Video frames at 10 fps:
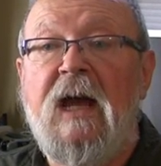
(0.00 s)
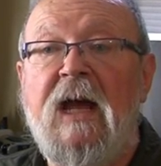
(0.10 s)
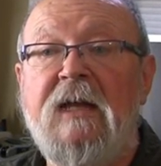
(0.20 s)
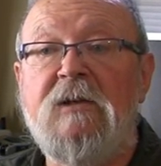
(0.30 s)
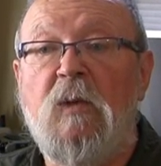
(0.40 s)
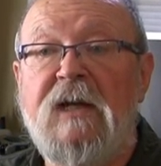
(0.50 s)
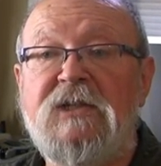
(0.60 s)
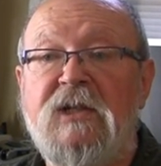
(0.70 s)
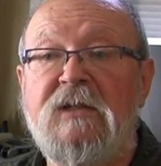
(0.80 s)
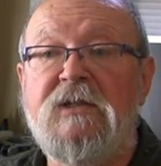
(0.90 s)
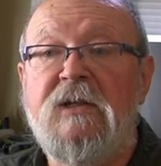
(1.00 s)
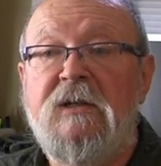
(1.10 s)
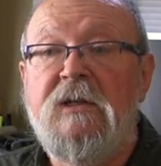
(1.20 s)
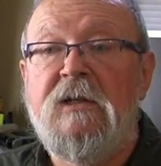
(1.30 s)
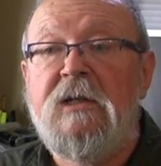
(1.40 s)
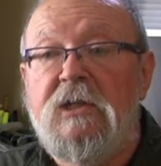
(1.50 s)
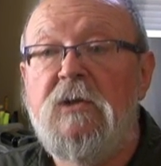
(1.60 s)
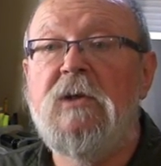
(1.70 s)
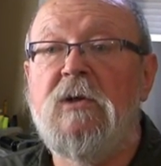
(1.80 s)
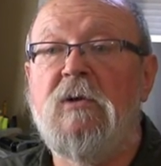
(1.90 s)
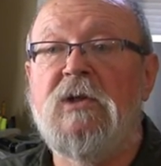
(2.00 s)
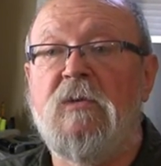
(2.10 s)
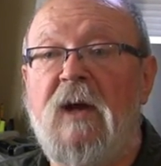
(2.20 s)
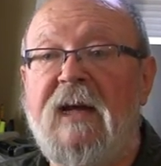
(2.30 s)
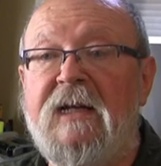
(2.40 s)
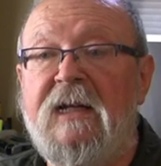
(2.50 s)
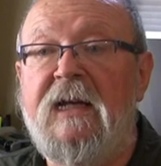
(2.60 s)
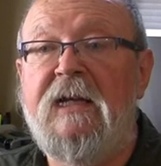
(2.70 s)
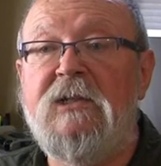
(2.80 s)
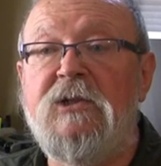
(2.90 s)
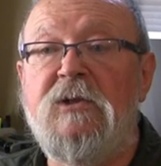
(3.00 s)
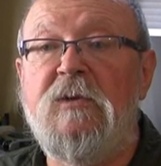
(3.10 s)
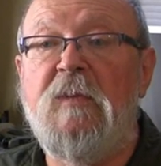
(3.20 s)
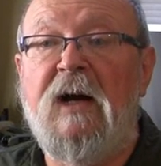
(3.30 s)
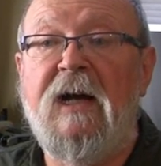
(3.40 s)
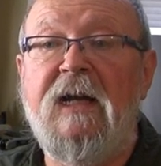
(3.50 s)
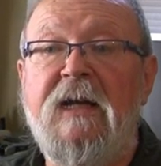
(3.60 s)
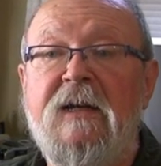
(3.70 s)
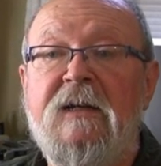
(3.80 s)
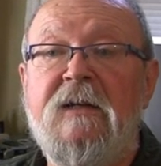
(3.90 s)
and questions, you can go directly to my